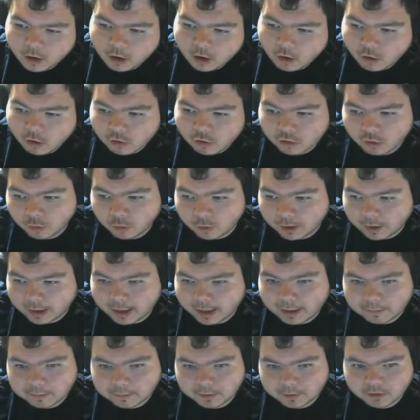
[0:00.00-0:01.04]
So what
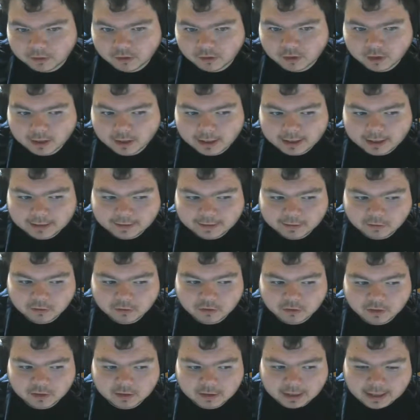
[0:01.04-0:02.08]
happens? He tells
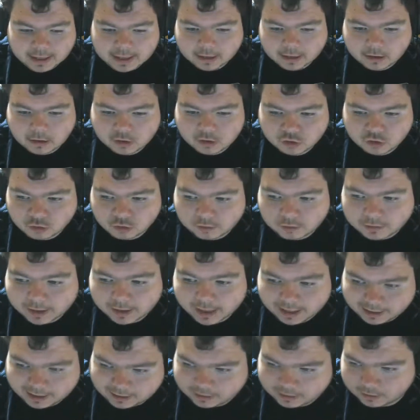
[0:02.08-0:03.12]
the Neon to
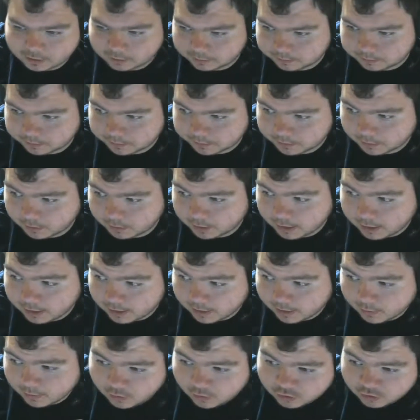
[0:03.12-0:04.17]
take
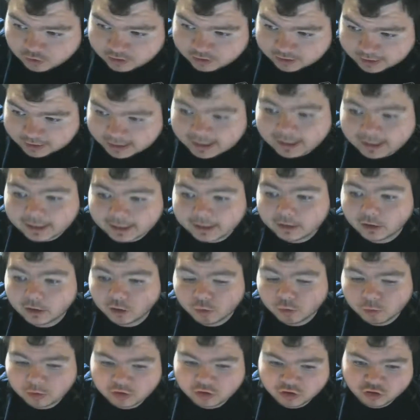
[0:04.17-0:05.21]
the kid,
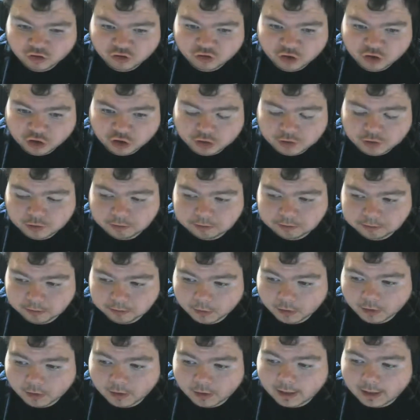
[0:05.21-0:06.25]
which is you,
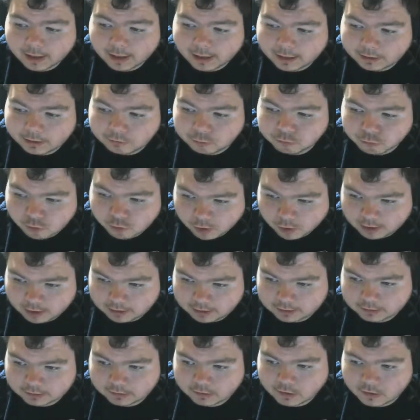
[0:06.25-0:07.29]
and run.
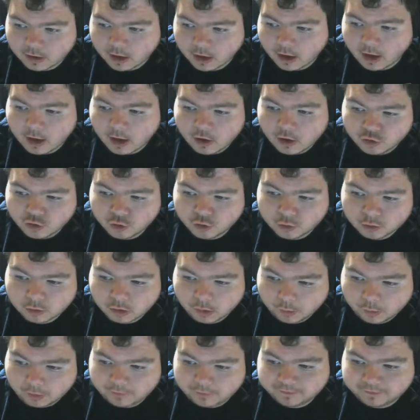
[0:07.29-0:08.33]
You are
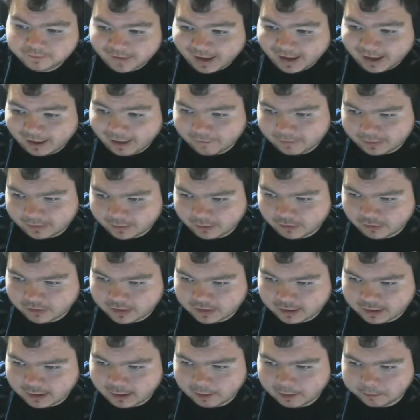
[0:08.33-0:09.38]
only 5 at this
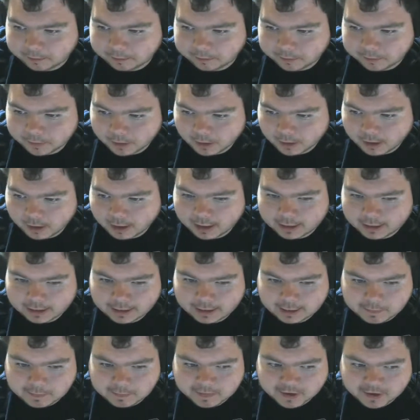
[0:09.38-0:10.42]
time, and
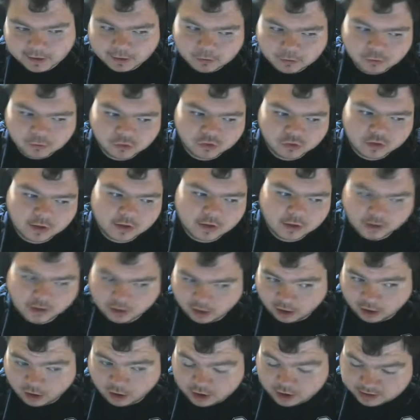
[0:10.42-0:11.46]
he tells
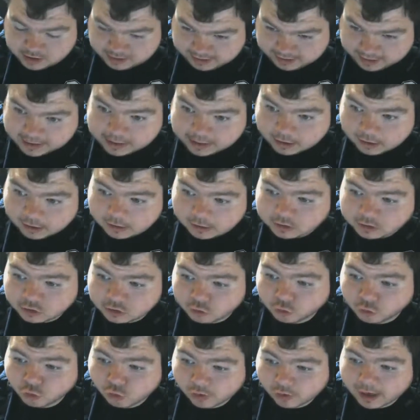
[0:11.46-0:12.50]
Neon to
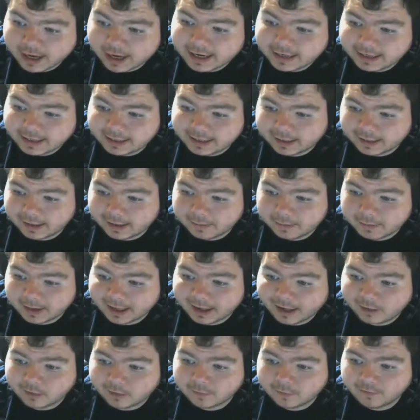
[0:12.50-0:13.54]
train him
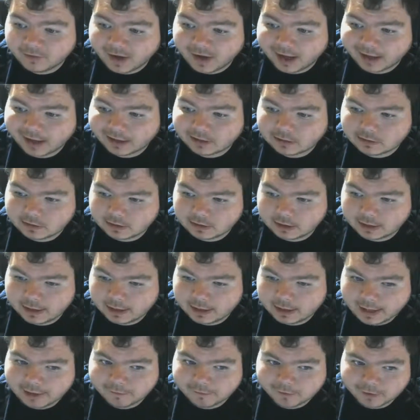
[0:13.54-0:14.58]
how to fight and
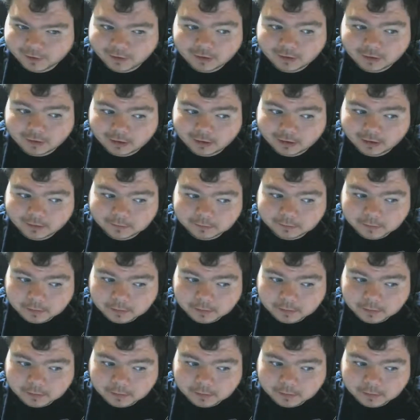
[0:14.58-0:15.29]
everything.